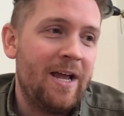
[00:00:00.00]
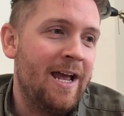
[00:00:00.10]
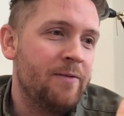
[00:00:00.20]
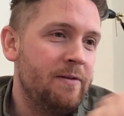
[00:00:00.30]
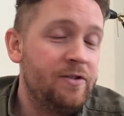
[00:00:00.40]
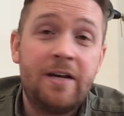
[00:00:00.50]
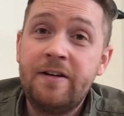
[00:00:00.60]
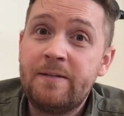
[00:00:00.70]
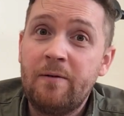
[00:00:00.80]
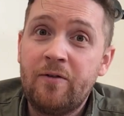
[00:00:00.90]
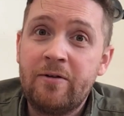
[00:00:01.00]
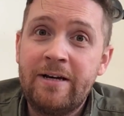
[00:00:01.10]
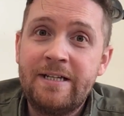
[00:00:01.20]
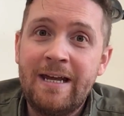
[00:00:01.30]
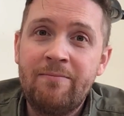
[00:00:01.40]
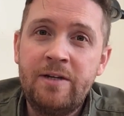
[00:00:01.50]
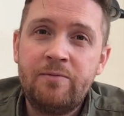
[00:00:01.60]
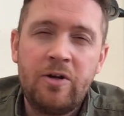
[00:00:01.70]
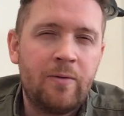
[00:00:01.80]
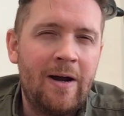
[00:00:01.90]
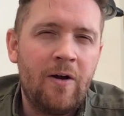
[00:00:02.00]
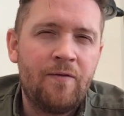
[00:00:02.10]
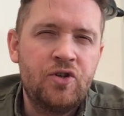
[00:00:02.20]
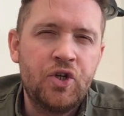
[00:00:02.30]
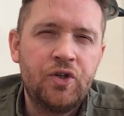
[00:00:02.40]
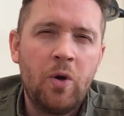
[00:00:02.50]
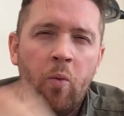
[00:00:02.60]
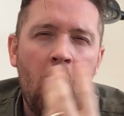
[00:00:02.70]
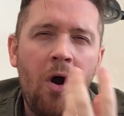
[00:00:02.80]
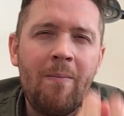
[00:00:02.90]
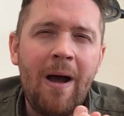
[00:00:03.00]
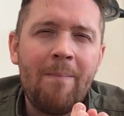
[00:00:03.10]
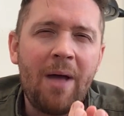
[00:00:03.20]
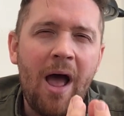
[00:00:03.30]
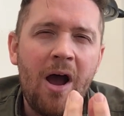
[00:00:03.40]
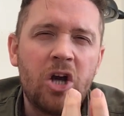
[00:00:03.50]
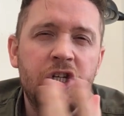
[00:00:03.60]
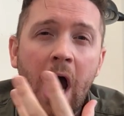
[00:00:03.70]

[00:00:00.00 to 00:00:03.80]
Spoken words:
And we've done this before in assemblies. We quite often do it to warm up our